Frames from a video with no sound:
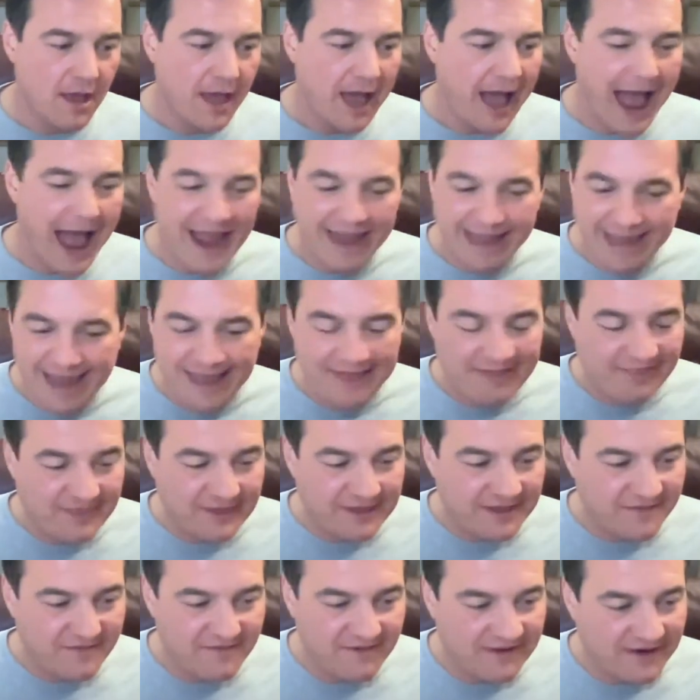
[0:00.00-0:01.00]
I can't
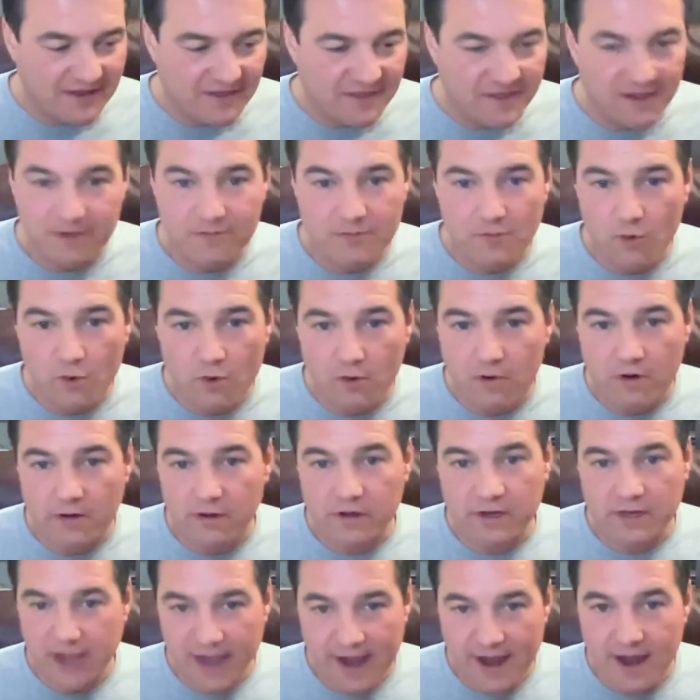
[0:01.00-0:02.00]
think of anything
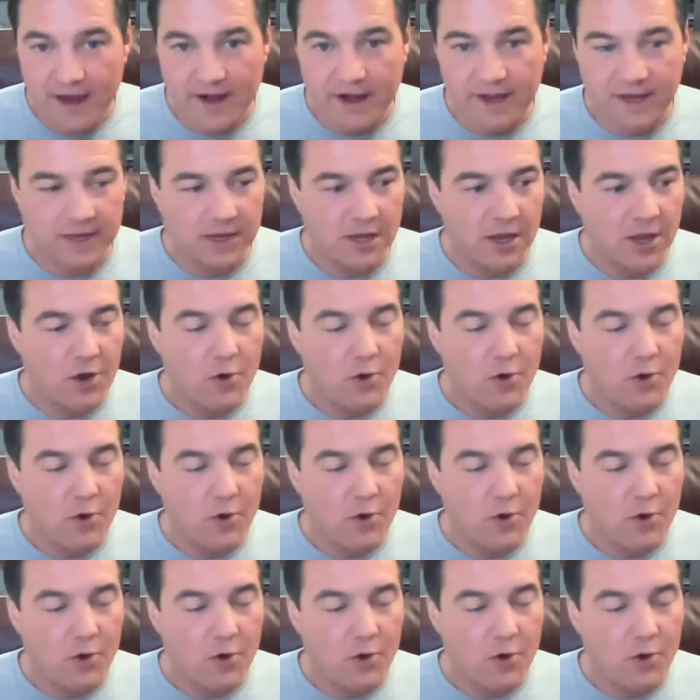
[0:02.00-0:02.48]
more chaotic.